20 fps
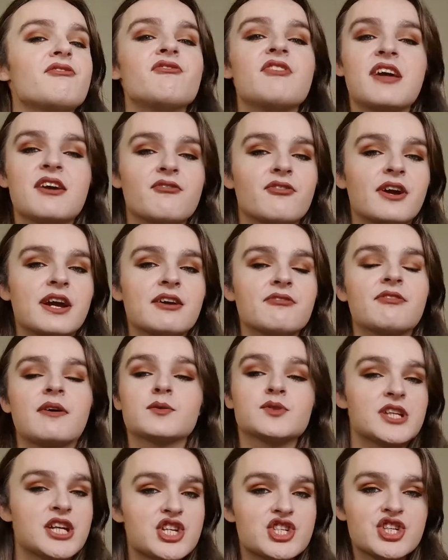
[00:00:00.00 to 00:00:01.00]
favorite
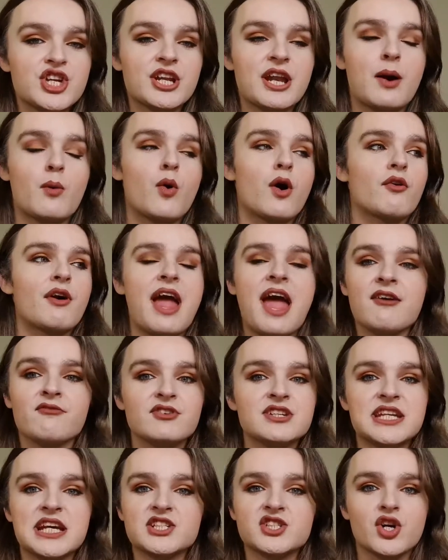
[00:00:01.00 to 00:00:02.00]
foundation. I wore it
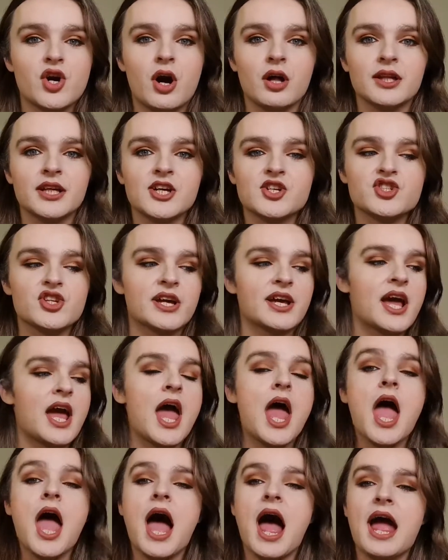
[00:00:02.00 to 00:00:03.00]
every day to college. Like,
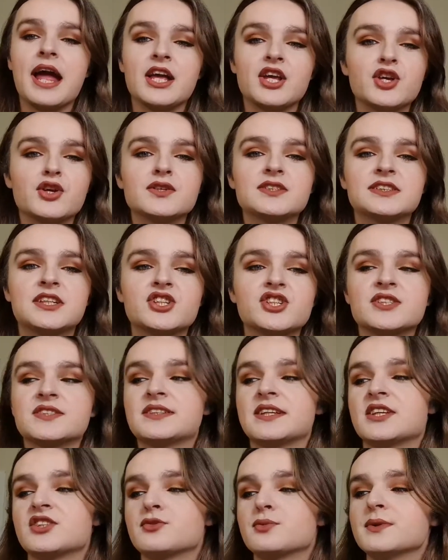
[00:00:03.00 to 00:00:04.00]
it used to just,
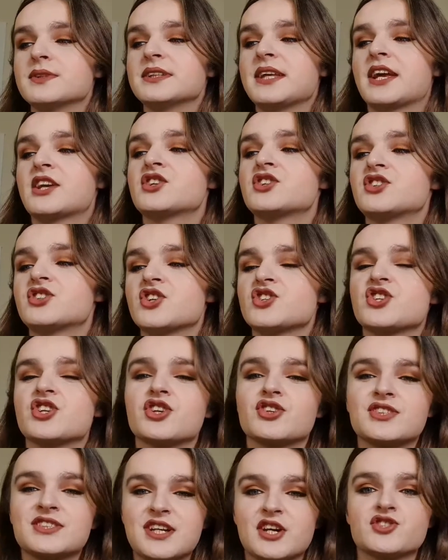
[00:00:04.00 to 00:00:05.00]
this was like such a
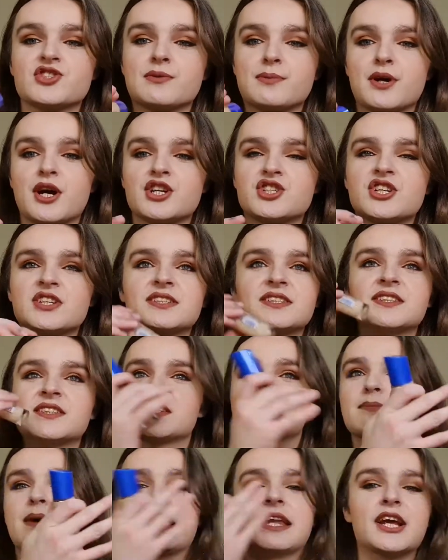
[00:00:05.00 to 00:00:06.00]
nostalgic purchase, and
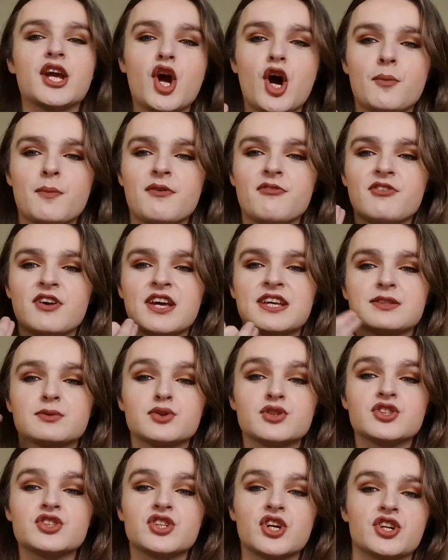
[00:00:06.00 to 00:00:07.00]
smelling it on my face
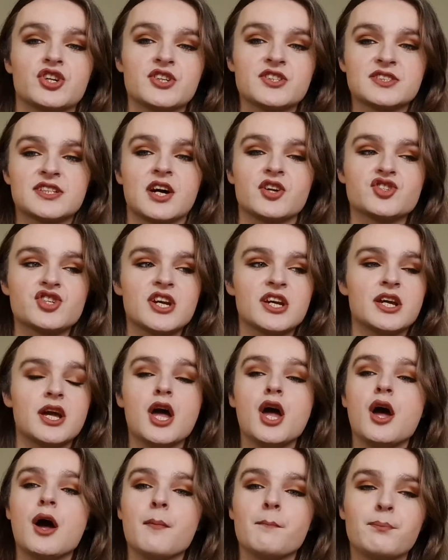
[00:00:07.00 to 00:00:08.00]
was so nostalgic.
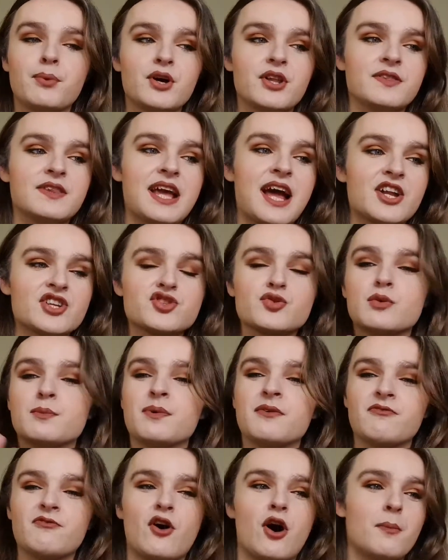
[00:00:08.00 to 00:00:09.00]
But the actual
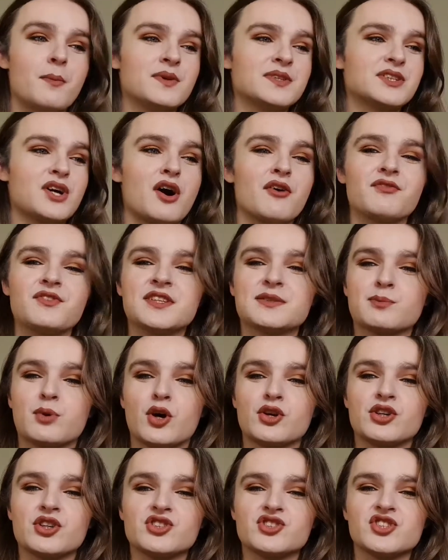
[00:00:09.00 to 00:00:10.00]
performance of this
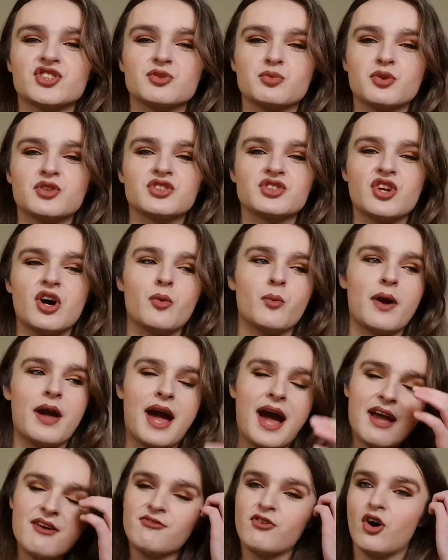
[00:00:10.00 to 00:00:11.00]
product just was not
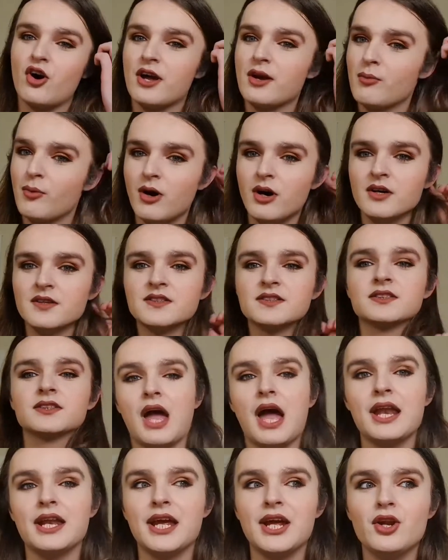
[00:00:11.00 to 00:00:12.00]
where I thought it was.
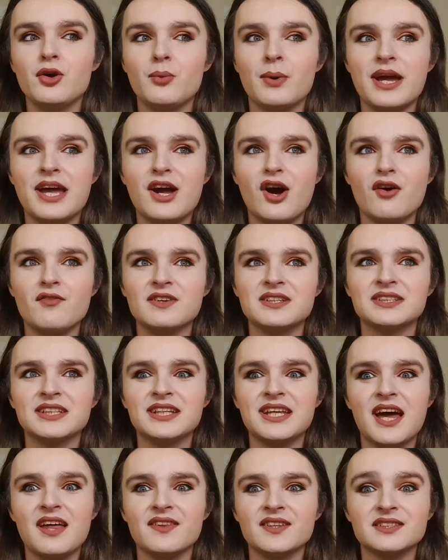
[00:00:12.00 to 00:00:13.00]
And in a way, obviously,
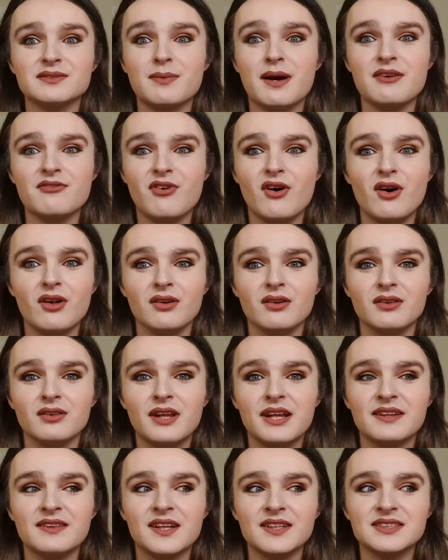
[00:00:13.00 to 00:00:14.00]
yeah, that's my fault.
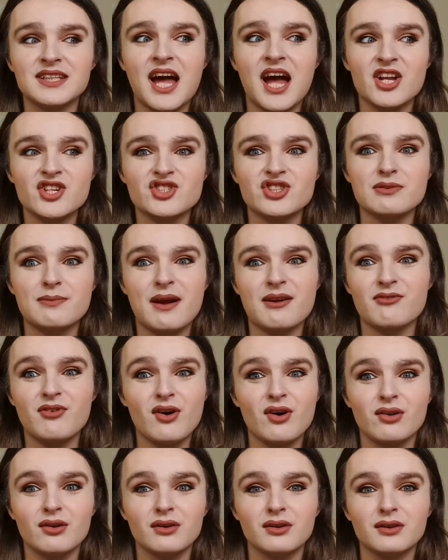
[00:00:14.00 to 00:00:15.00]
Like, that's actually my
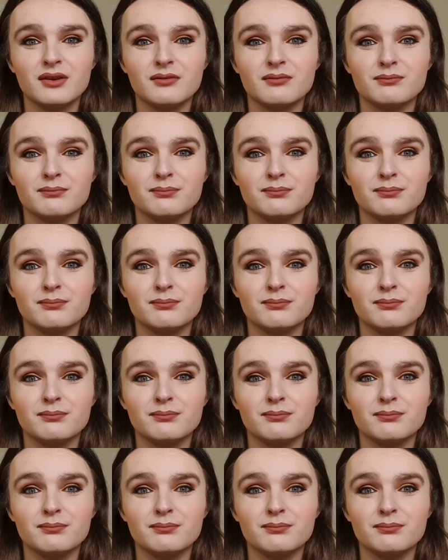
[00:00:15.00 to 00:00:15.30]
fault